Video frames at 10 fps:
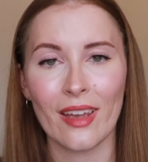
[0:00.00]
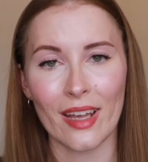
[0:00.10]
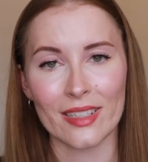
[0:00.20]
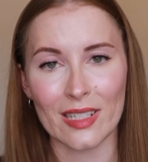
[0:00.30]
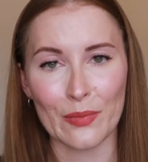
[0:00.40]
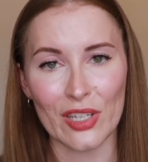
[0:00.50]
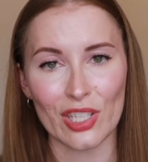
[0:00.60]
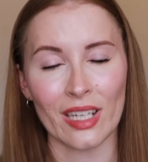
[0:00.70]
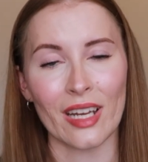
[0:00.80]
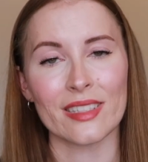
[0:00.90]
It's
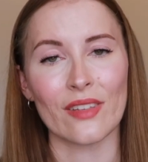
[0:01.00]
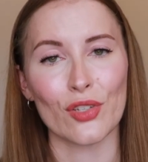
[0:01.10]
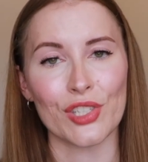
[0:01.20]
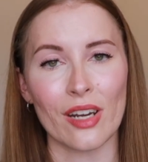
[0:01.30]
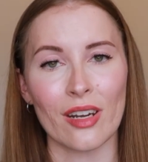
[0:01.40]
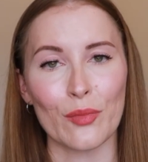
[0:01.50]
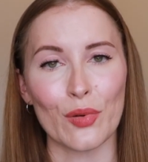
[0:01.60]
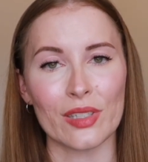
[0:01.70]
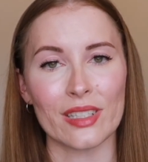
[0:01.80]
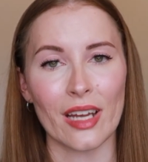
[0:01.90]
especially nice if you're sharing
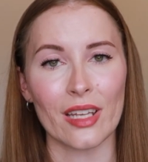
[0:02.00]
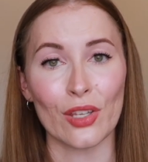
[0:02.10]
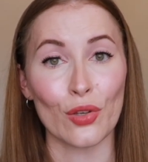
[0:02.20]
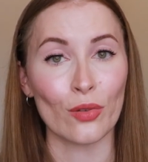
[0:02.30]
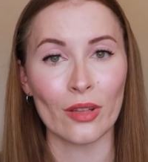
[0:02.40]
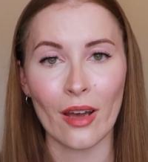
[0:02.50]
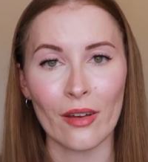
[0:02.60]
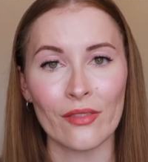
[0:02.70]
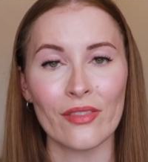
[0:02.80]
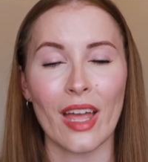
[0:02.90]
books that you
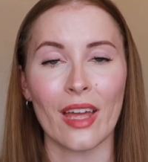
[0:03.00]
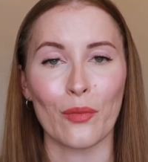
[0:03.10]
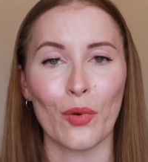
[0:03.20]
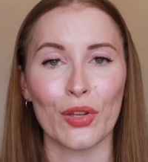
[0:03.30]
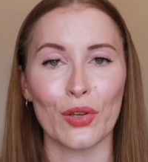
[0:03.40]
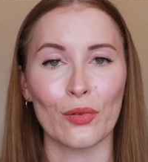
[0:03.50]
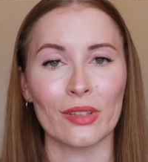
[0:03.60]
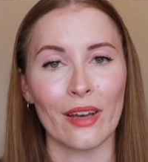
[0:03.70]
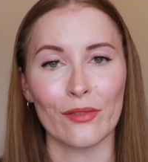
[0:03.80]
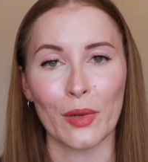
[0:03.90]
love and want your
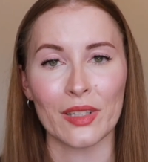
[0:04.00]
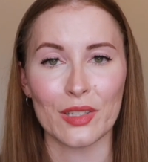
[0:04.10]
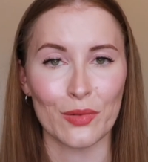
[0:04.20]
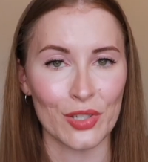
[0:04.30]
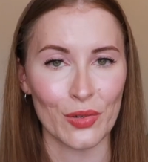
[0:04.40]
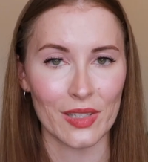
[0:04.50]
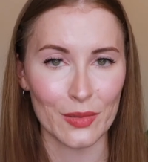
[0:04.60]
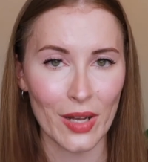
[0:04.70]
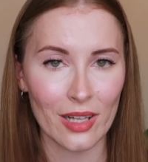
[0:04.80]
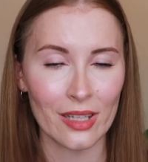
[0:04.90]
loved ones to enjoy as
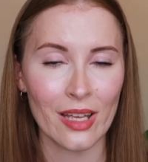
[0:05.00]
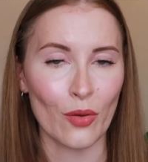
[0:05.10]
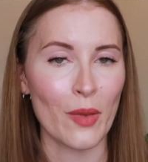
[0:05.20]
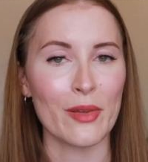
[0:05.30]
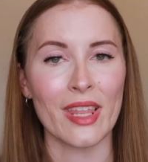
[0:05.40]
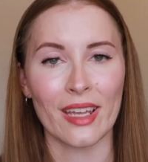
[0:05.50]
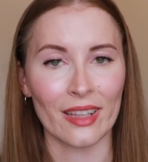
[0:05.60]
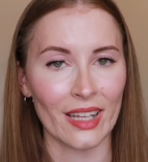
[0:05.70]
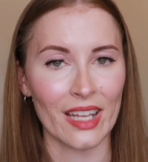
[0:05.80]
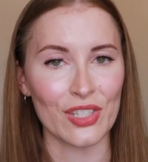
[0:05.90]
well, or maybe they
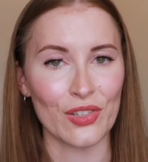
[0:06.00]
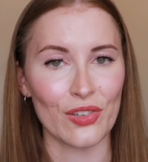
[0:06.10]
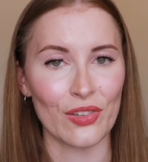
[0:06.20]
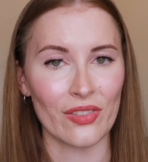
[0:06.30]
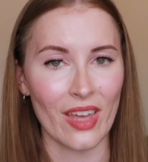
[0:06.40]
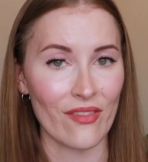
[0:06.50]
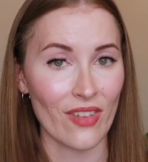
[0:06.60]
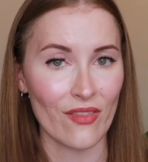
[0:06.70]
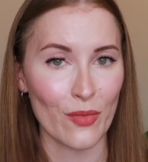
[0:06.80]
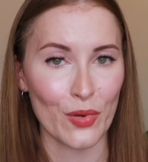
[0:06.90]
can lend you their
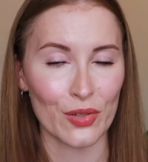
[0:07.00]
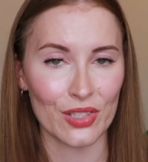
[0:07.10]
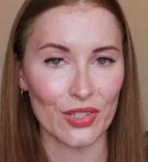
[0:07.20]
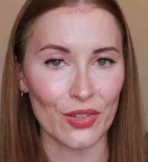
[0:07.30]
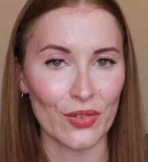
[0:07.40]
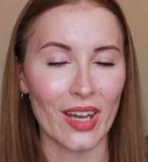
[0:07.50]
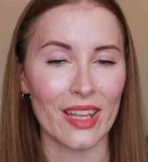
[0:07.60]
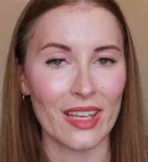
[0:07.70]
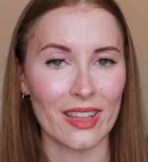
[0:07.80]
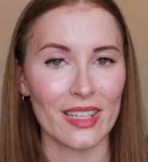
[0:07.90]
favorite books too. I
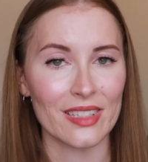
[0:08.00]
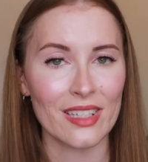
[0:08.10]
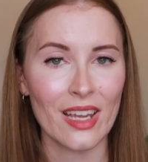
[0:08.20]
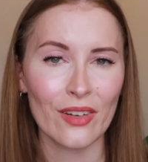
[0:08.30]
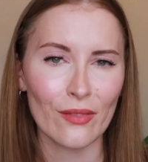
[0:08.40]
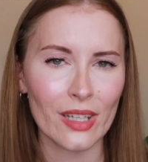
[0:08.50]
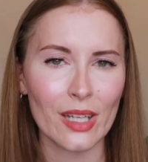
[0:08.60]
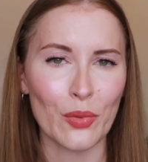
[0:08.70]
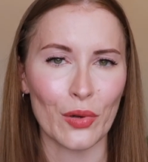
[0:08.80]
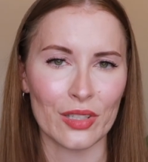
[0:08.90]
think that's really
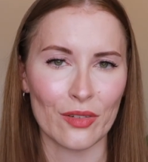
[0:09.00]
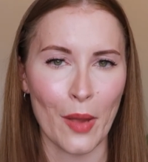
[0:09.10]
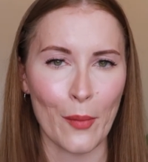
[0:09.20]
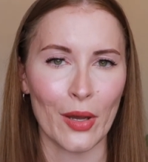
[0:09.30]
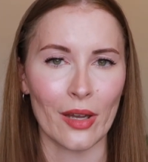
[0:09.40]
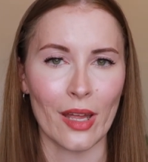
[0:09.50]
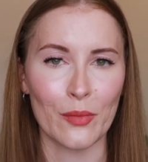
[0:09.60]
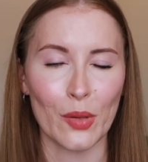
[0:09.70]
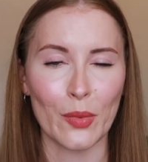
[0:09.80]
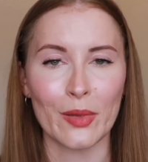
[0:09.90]
important to remember and
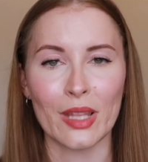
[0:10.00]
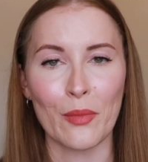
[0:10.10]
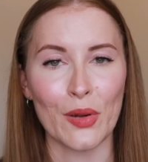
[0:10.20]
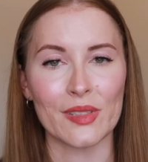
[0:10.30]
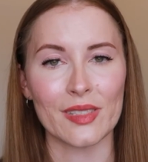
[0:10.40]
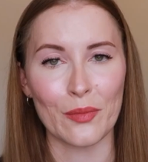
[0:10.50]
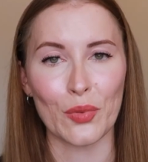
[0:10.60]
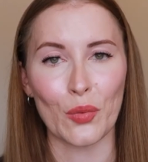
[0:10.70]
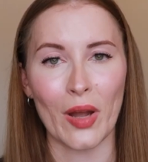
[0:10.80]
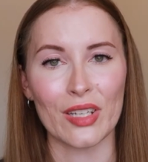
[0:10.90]
probably the most
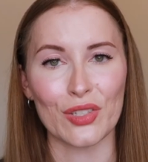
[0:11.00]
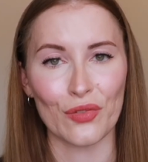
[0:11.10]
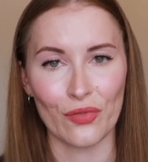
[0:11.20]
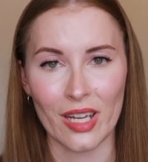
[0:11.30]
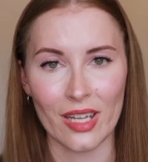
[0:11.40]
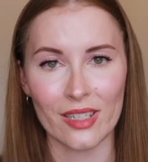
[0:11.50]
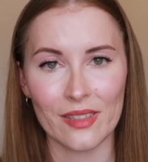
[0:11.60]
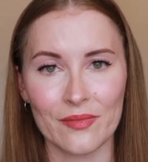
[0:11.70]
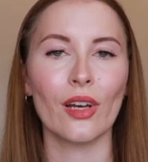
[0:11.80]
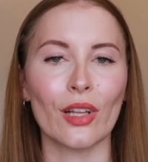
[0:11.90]
simple way to read.
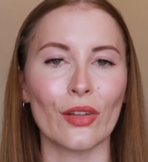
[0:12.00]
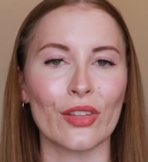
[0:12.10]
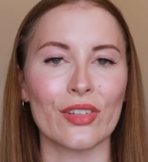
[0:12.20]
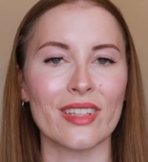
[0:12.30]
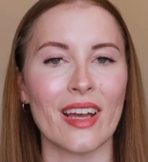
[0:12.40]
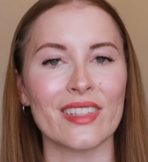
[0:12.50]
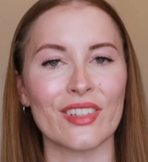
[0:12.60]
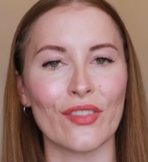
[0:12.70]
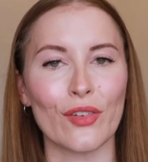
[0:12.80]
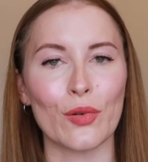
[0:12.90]
Along those lines
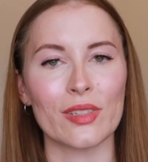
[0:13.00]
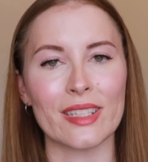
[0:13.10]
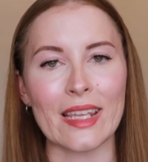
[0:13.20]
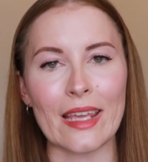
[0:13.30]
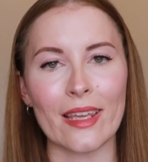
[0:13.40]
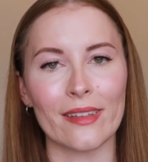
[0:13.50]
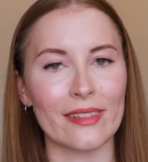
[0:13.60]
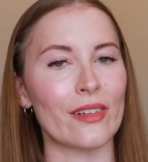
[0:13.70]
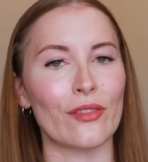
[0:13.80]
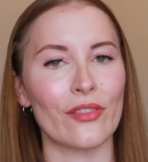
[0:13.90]
are of course the
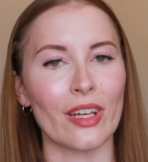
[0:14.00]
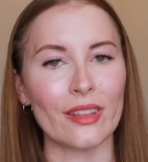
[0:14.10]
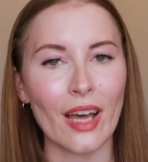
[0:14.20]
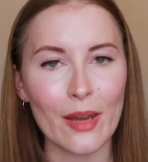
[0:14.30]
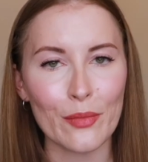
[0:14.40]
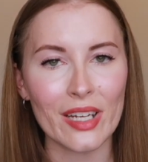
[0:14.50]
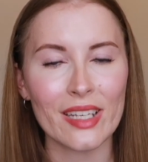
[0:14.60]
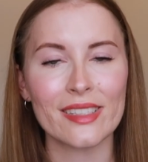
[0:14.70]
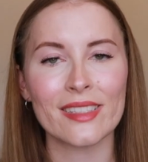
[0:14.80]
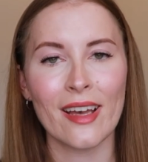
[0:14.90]
little free
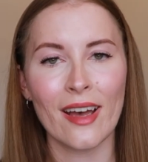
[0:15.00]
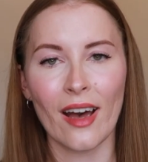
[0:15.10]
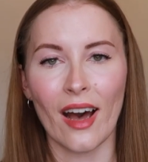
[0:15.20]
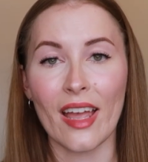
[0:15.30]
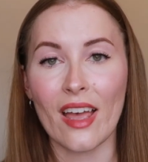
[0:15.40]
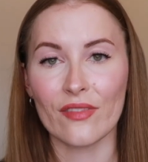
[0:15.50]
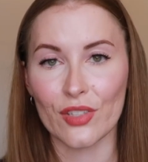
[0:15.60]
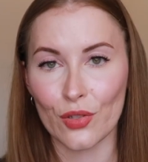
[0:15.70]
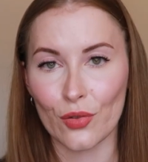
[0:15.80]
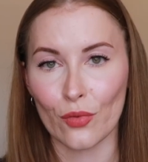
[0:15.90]
libraries. I have
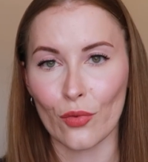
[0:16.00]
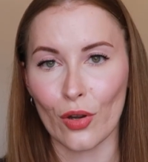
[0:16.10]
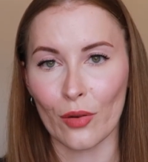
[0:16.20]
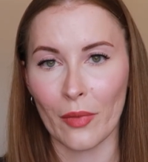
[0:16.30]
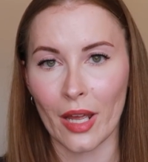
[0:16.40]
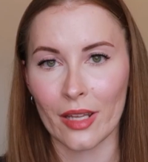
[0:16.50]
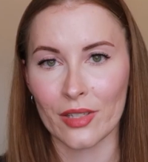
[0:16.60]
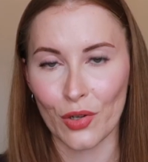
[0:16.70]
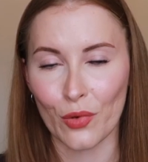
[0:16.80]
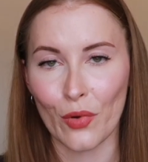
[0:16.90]
two on my
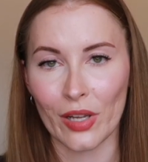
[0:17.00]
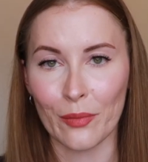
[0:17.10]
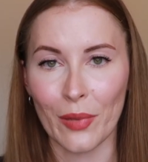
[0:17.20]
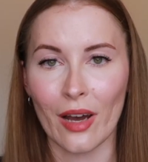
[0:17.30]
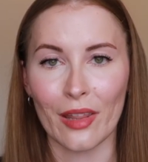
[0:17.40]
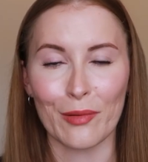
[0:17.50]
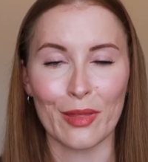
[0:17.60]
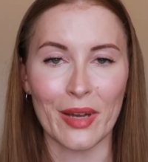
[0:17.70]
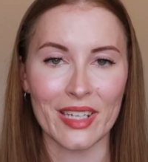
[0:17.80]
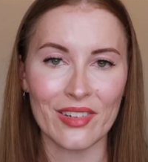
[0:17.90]
dog walking path
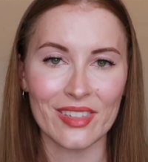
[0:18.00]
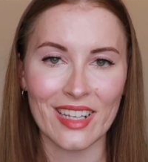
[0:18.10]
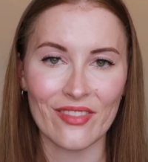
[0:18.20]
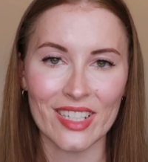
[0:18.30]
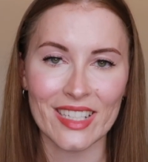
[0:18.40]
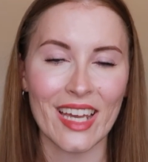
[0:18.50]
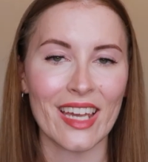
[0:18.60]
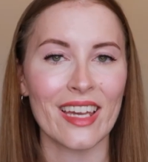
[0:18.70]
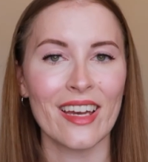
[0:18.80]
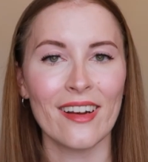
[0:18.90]
with my dogs every day.